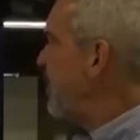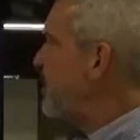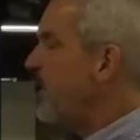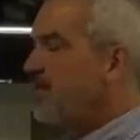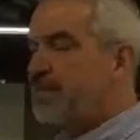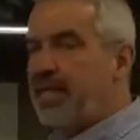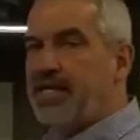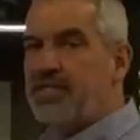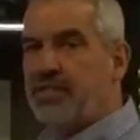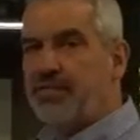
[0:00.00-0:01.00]

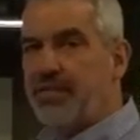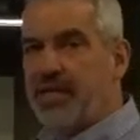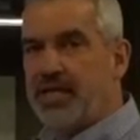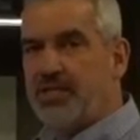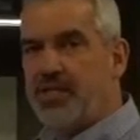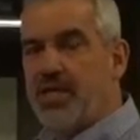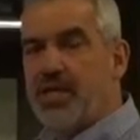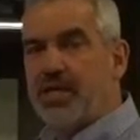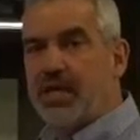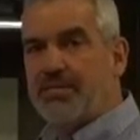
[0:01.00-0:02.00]
combination of these
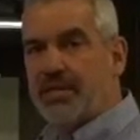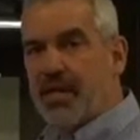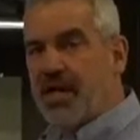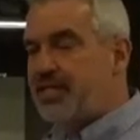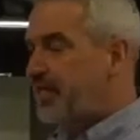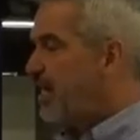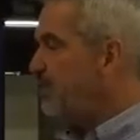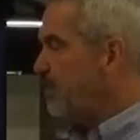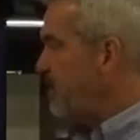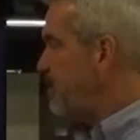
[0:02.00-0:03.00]
come in contact
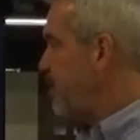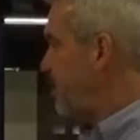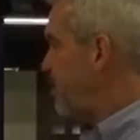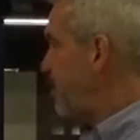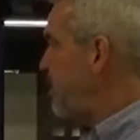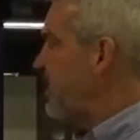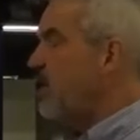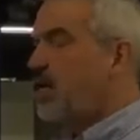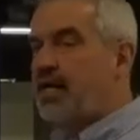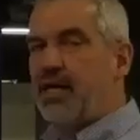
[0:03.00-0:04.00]
with each other,
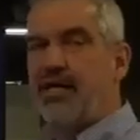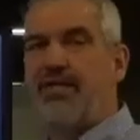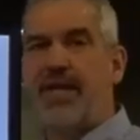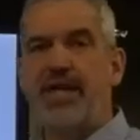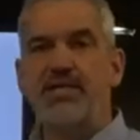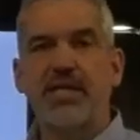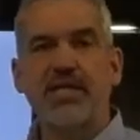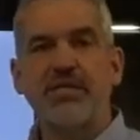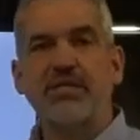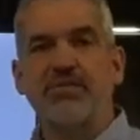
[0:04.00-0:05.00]
that is a
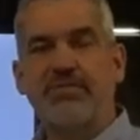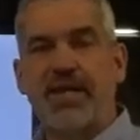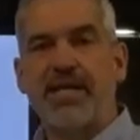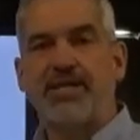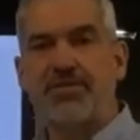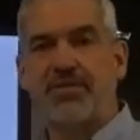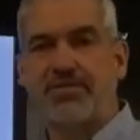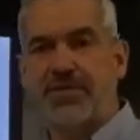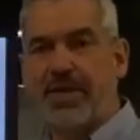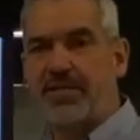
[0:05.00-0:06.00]

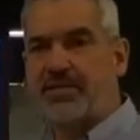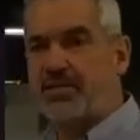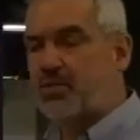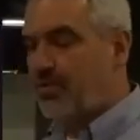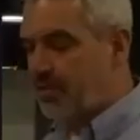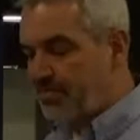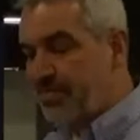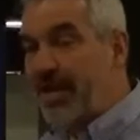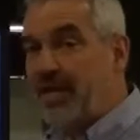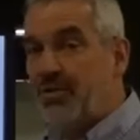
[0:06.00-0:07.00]
phase-to-phase short.
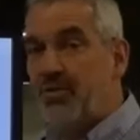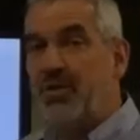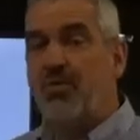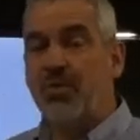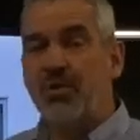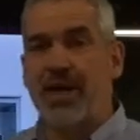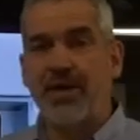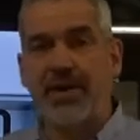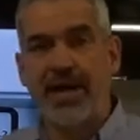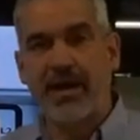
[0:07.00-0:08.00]
In the real world, how
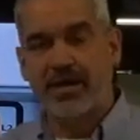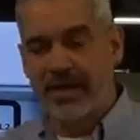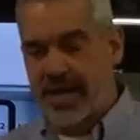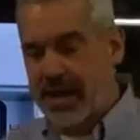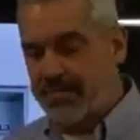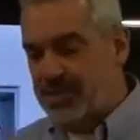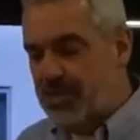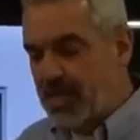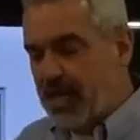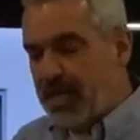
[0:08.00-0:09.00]
it happens
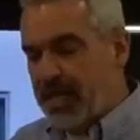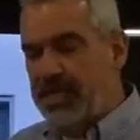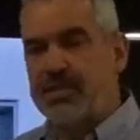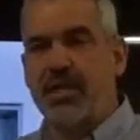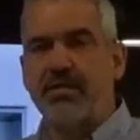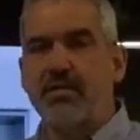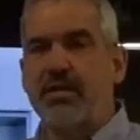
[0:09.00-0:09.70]
is that